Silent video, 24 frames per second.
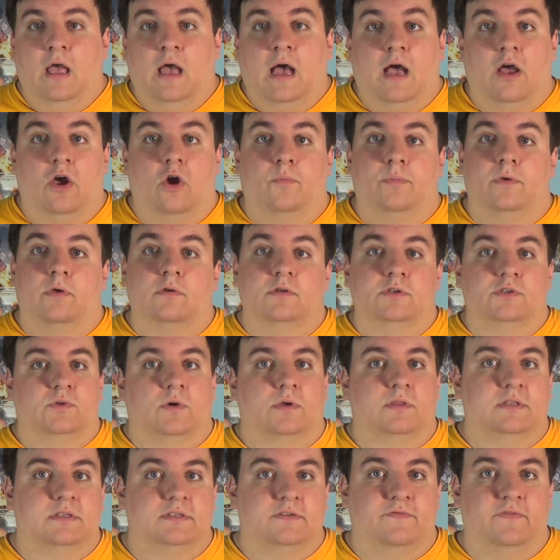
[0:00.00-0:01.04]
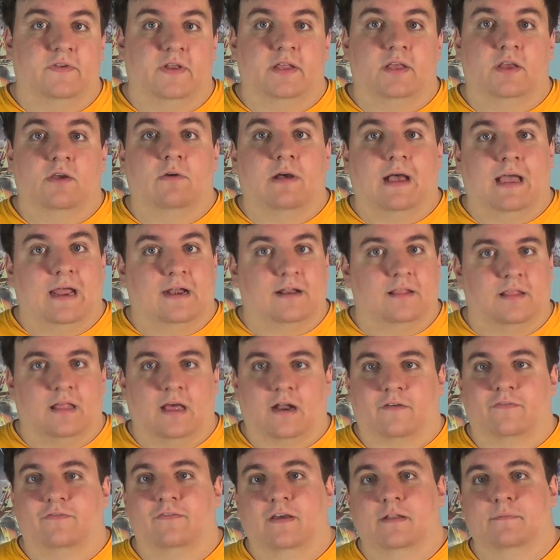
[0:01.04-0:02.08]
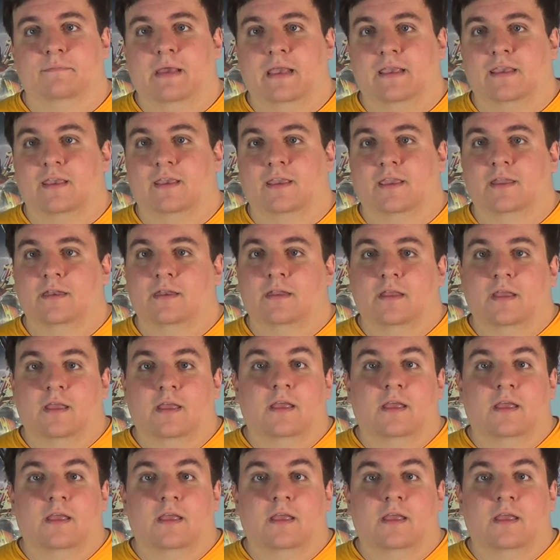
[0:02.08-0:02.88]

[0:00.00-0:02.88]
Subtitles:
I hope you enjoyed this video. I had a lot of fun making it.